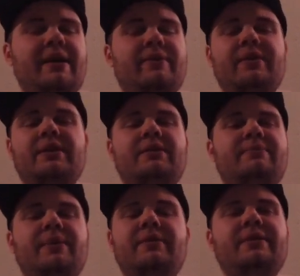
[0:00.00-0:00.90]
ever
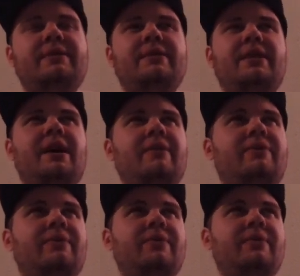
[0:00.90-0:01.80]
experience in
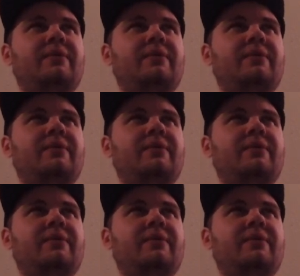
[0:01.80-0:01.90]
life.